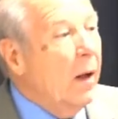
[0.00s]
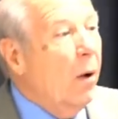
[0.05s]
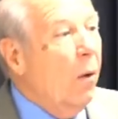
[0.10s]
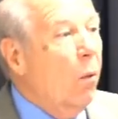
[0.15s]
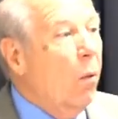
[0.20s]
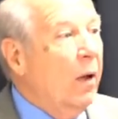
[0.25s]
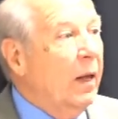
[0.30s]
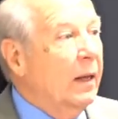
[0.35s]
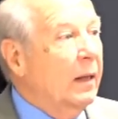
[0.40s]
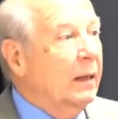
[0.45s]

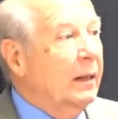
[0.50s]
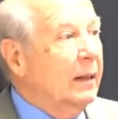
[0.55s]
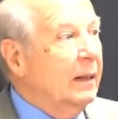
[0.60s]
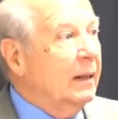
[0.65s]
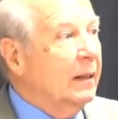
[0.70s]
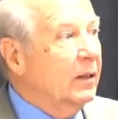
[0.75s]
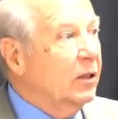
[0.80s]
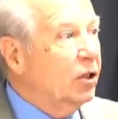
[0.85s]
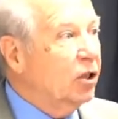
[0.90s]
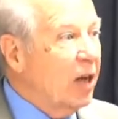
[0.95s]
when
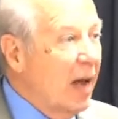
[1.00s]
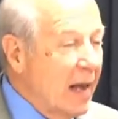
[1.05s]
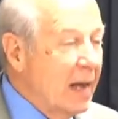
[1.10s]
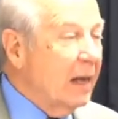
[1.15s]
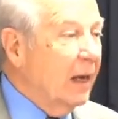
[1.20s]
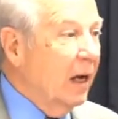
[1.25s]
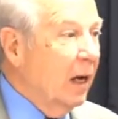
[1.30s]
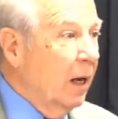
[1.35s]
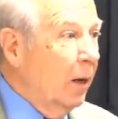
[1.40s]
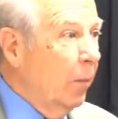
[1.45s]

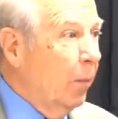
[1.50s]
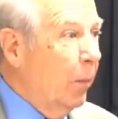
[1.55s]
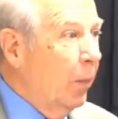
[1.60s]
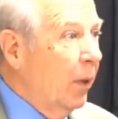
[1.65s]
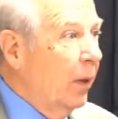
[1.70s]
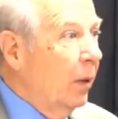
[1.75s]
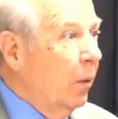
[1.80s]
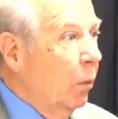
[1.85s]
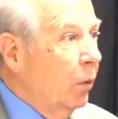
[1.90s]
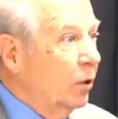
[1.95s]

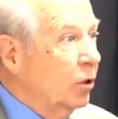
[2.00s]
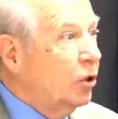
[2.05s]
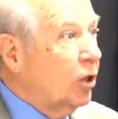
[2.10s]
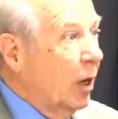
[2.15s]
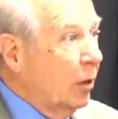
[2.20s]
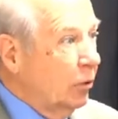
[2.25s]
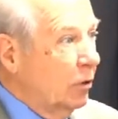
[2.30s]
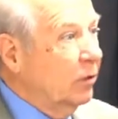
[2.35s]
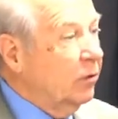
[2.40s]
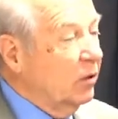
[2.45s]

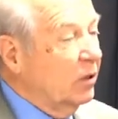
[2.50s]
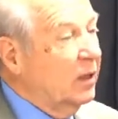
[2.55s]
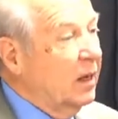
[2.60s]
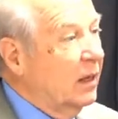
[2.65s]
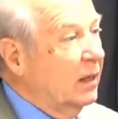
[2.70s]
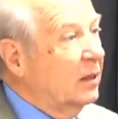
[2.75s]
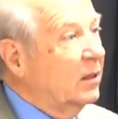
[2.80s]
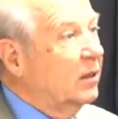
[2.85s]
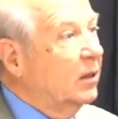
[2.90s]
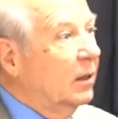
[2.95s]
Joseph
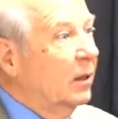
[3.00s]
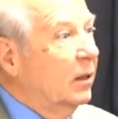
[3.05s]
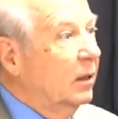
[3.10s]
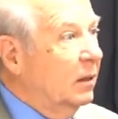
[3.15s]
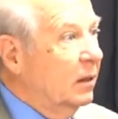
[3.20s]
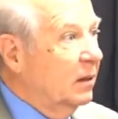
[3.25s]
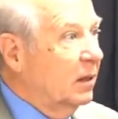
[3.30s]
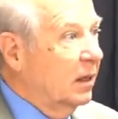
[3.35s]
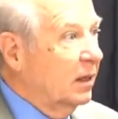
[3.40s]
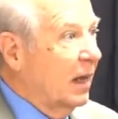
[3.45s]

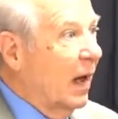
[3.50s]
says,